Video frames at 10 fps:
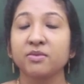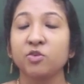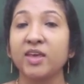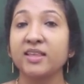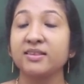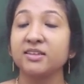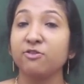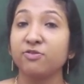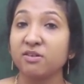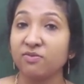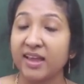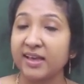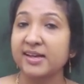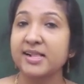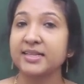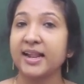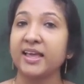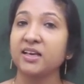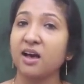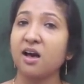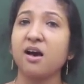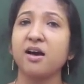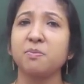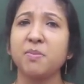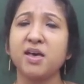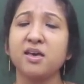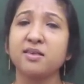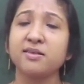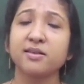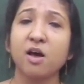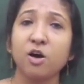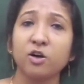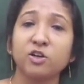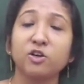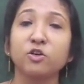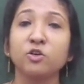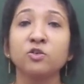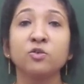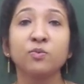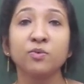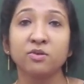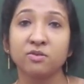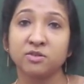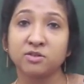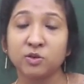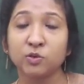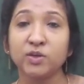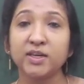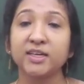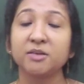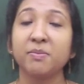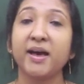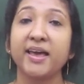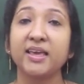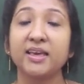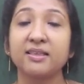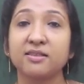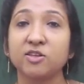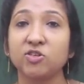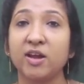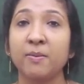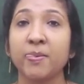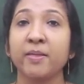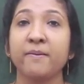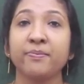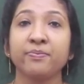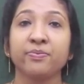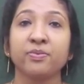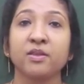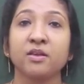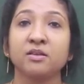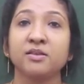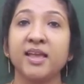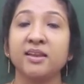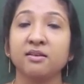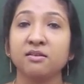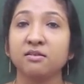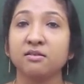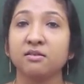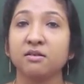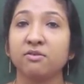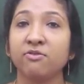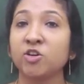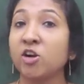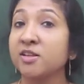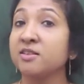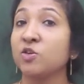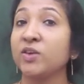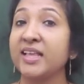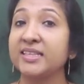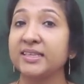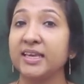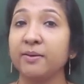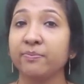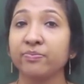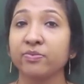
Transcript: You can see different vehicles like car, bus, auto, scooter, bike, etc. Then, what all things you can see?